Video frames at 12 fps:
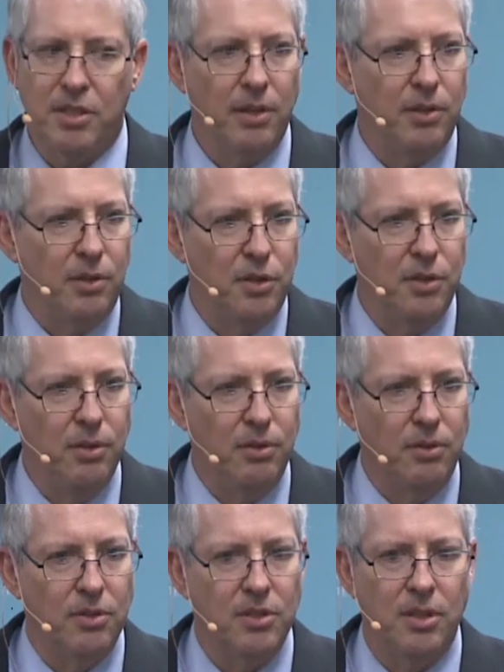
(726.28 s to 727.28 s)
sell you
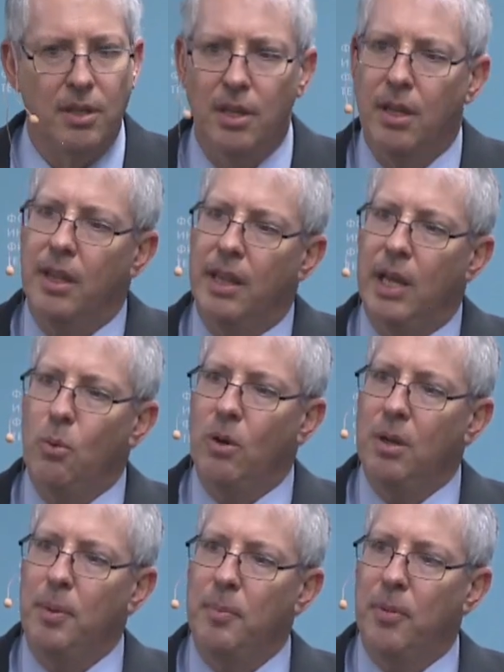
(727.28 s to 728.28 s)
shoes. They
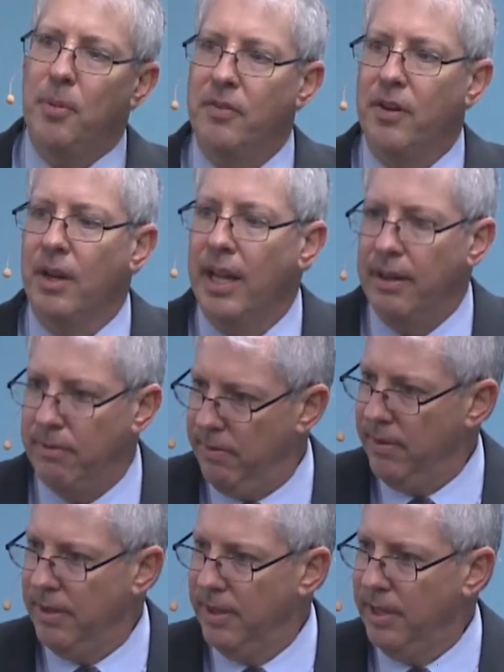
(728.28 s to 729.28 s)
want to be part of your
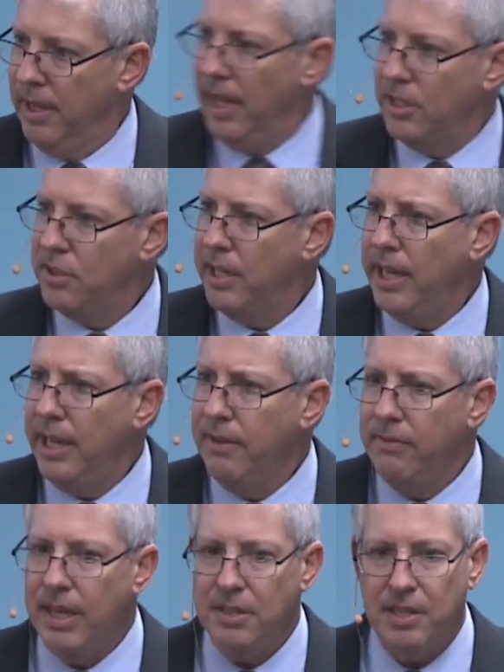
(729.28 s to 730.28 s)
life. And so they
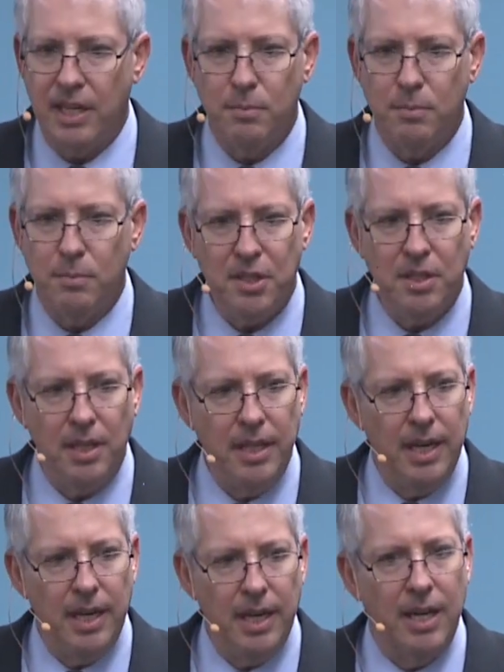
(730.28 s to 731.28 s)
invest as much
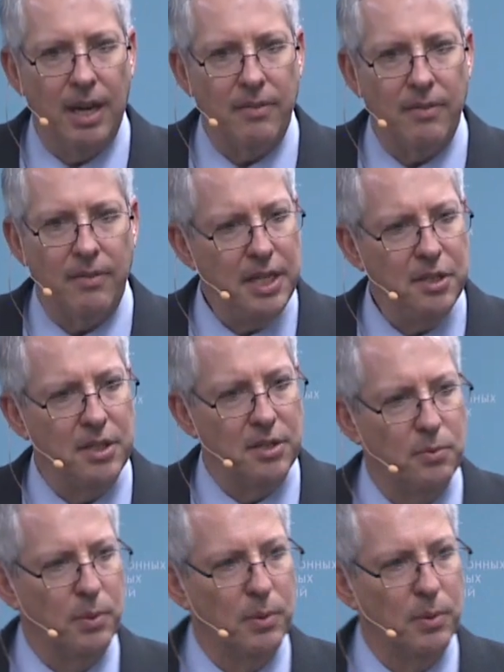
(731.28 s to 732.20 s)
in having conversations